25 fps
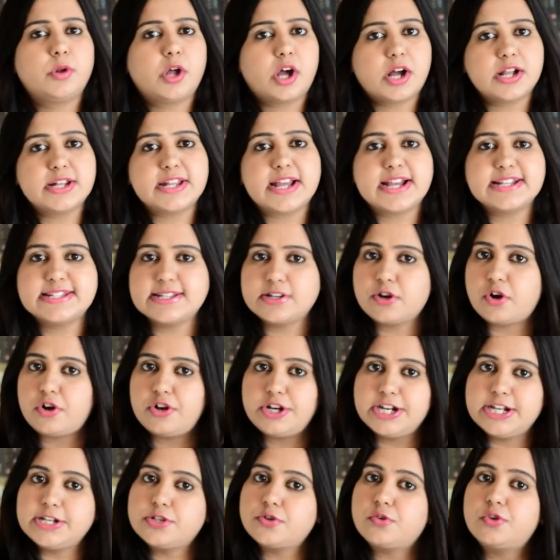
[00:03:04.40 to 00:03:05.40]
plot, as I
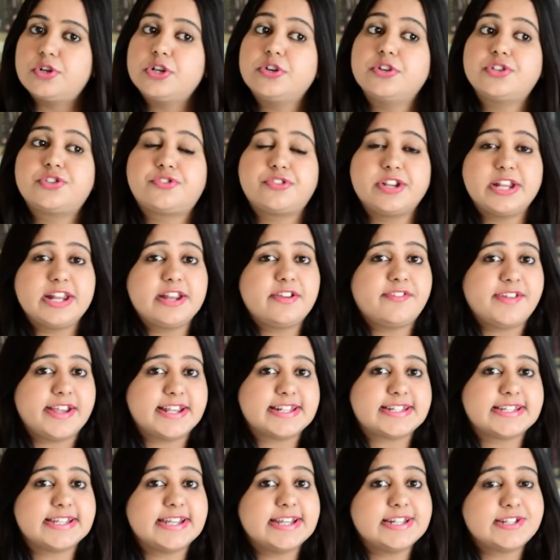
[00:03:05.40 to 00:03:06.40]
already told you, it's really
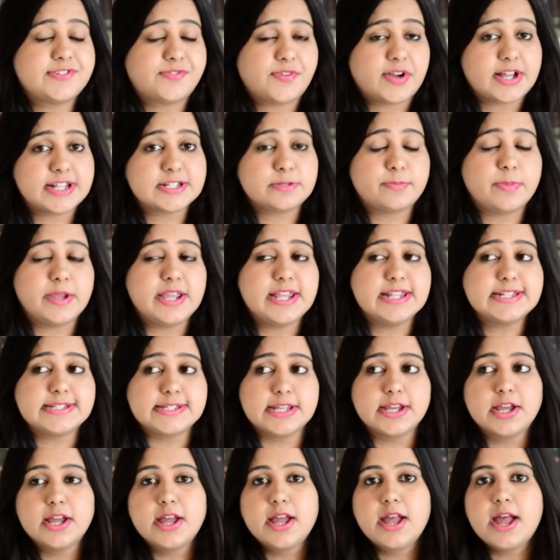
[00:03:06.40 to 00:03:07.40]
racy, it's fast
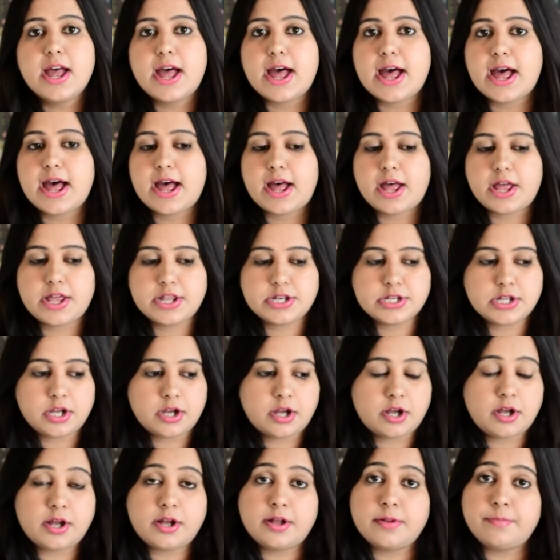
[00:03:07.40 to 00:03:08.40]
paced, and
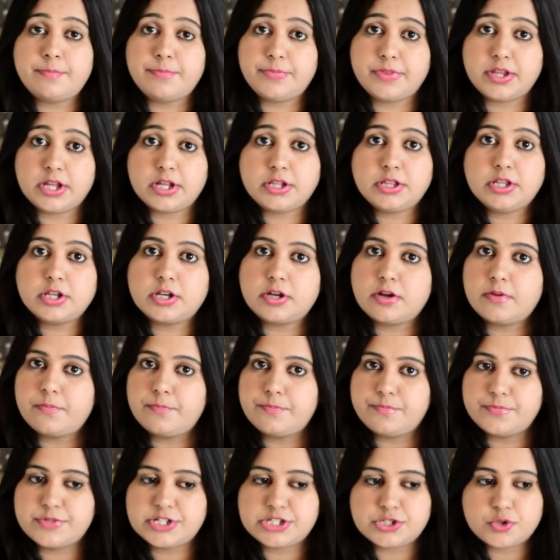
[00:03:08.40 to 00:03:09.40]
um, the
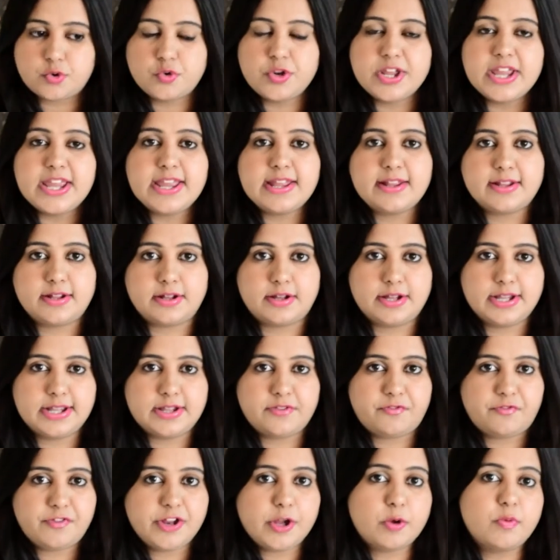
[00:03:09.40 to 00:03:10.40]
story
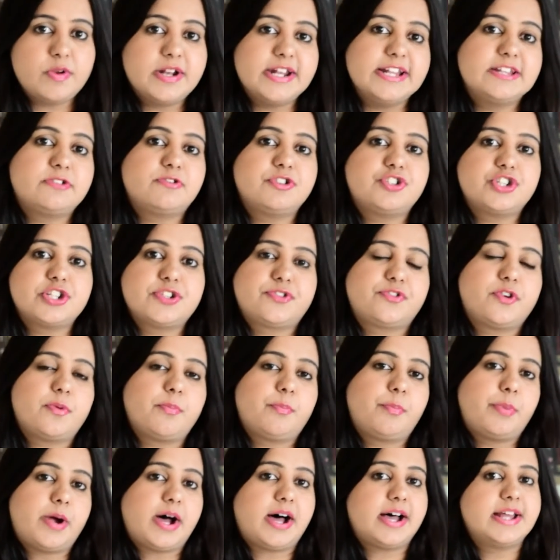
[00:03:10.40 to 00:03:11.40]
frequently switches
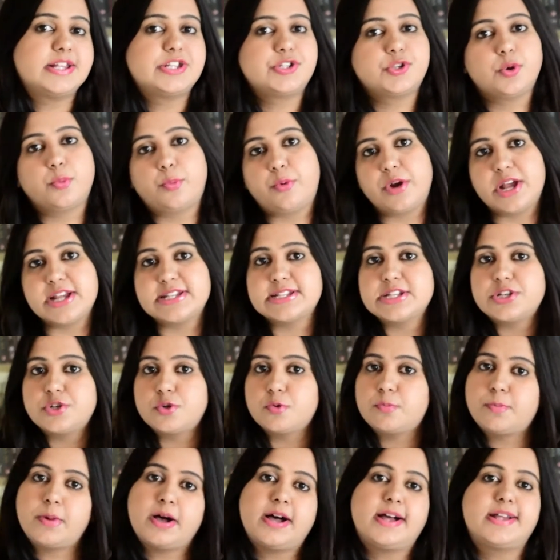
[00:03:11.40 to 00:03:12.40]
from past to present
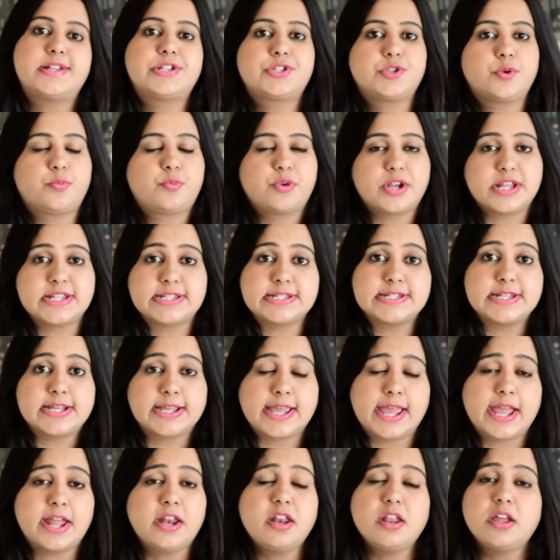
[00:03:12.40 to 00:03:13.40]
to past to present
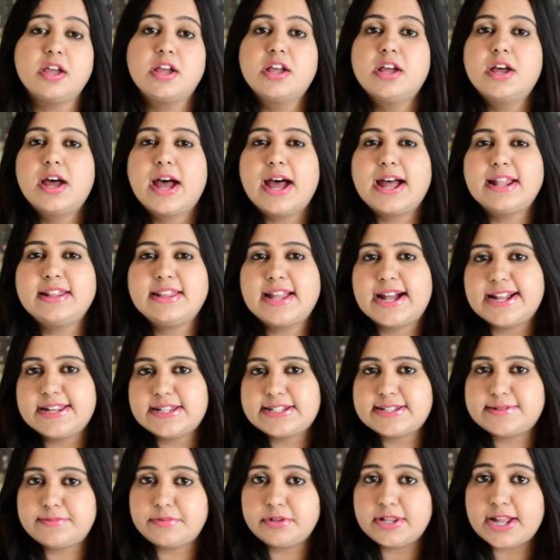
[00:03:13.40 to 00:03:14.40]
again, and
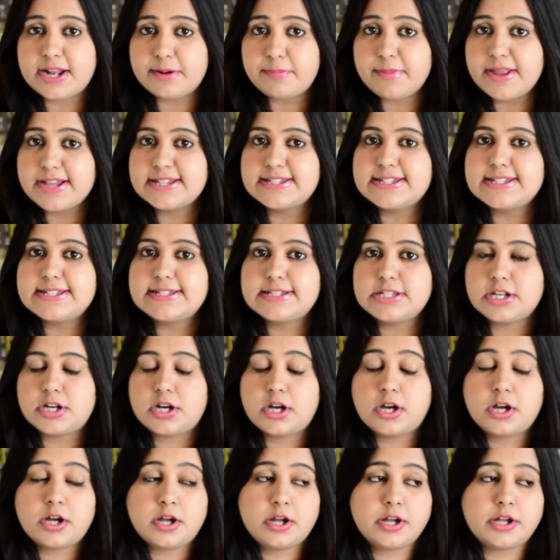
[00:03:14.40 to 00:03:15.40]
that's, that makes it
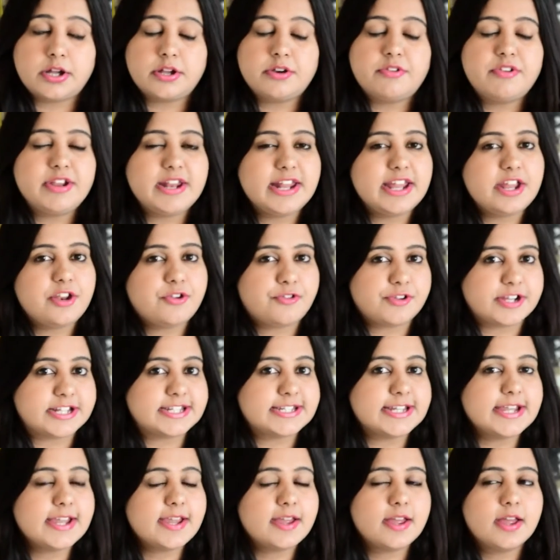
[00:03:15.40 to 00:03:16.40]
uh, really
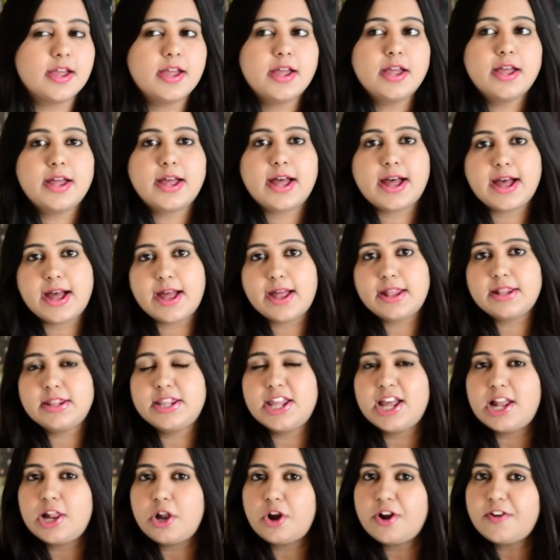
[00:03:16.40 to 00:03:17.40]
interesting.
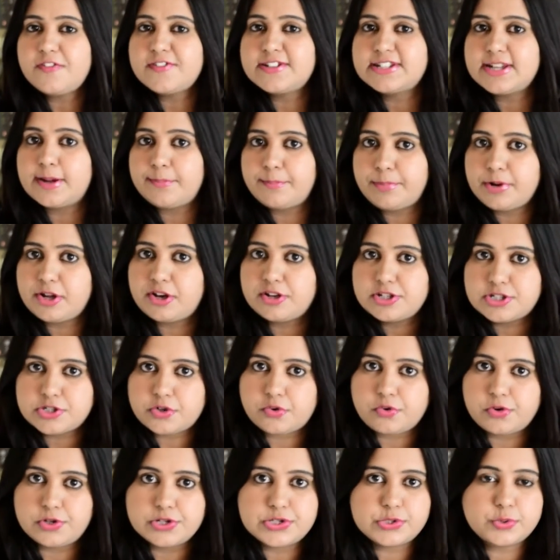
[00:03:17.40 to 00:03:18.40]
And there are a lot of subplots
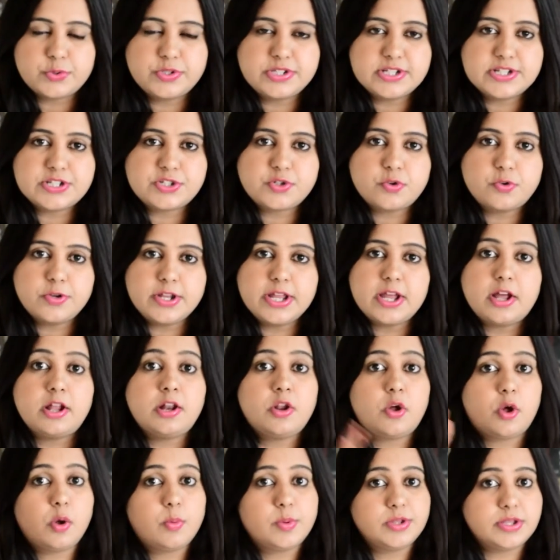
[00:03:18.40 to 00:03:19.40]
also in the story
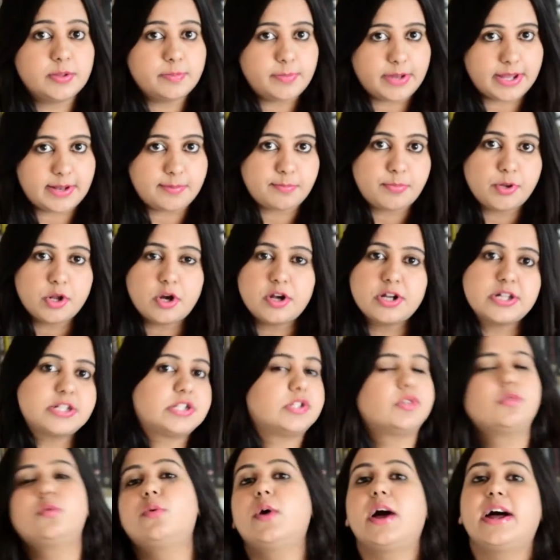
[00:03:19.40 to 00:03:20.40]
along with the main plot.
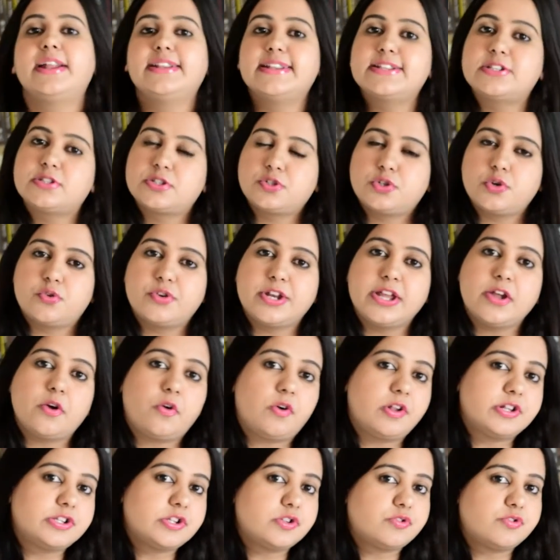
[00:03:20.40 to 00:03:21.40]
So and the story
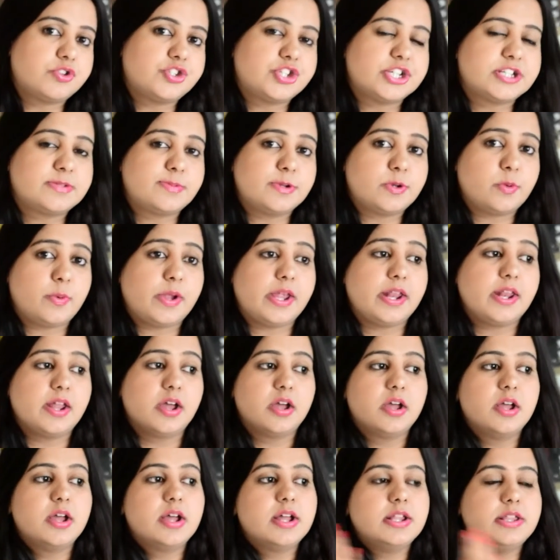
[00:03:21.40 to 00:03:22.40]
also switches
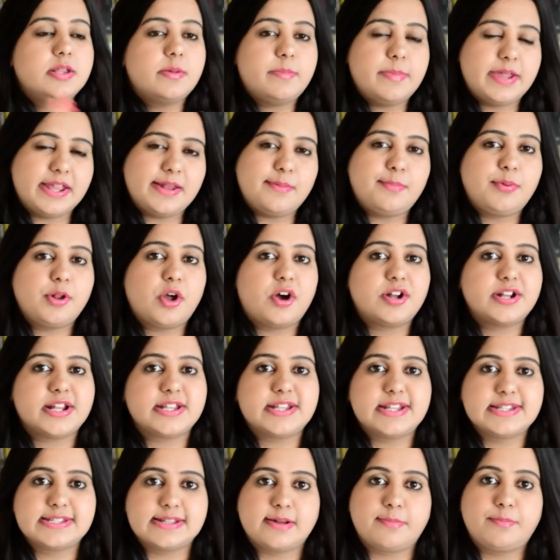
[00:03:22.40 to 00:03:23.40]
between the main plot
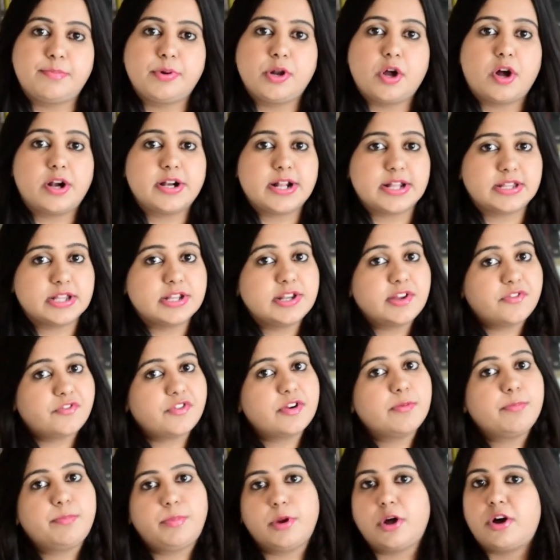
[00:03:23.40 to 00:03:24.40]
and the subplot and the
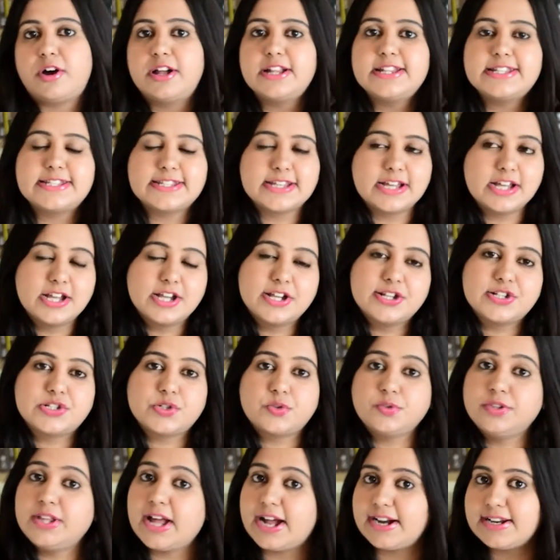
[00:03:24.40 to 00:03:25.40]
different plots.
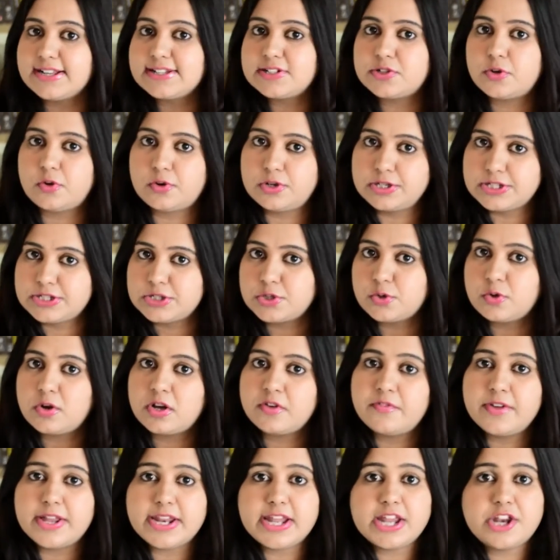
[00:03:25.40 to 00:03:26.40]
So that is also
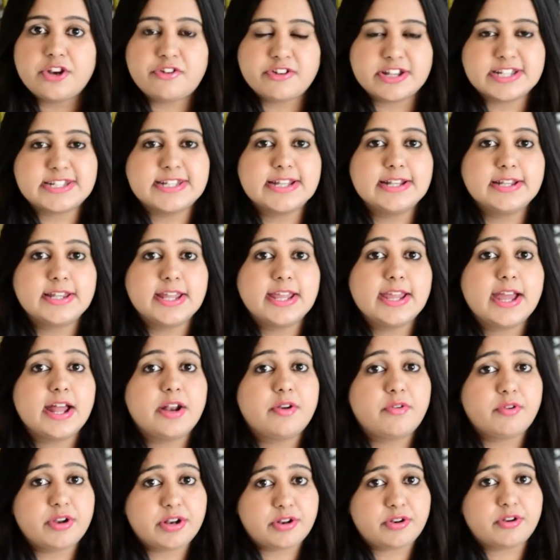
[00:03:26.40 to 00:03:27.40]
a very interesting thing
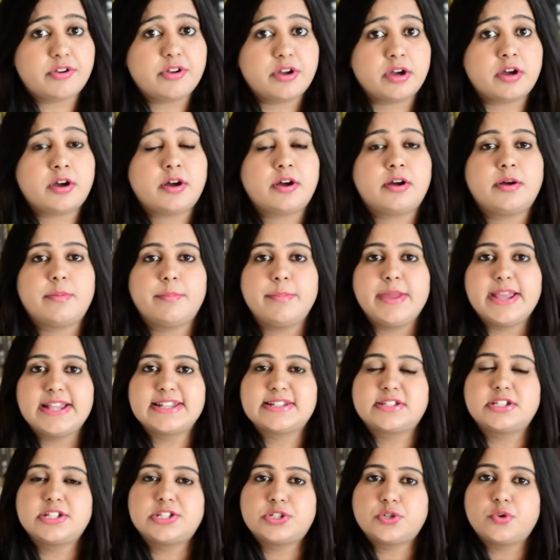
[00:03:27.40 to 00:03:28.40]
that uh,
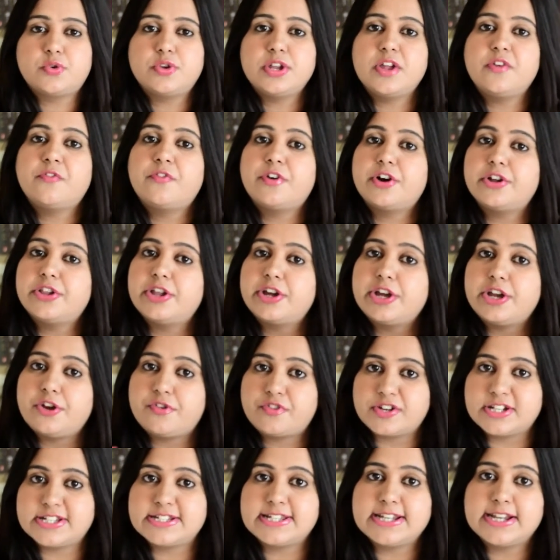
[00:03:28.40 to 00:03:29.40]
makes the story further
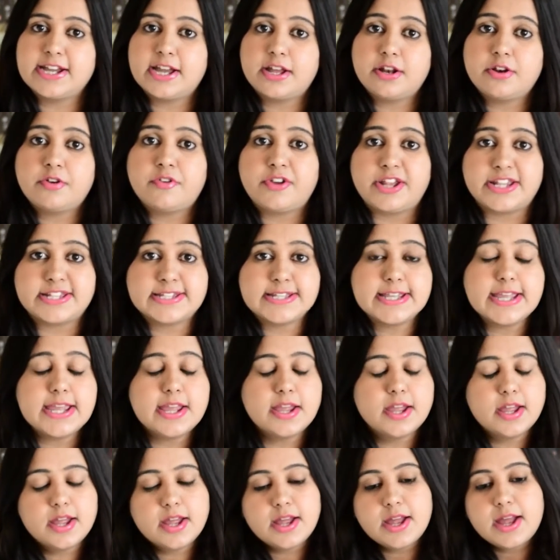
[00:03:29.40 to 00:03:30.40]
interesting and
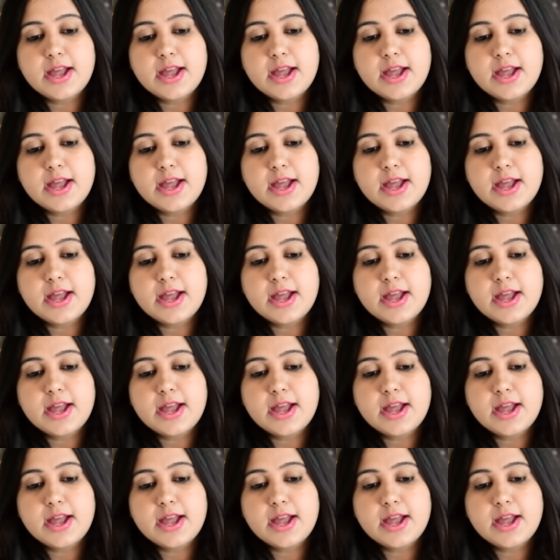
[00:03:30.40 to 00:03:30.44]
racy.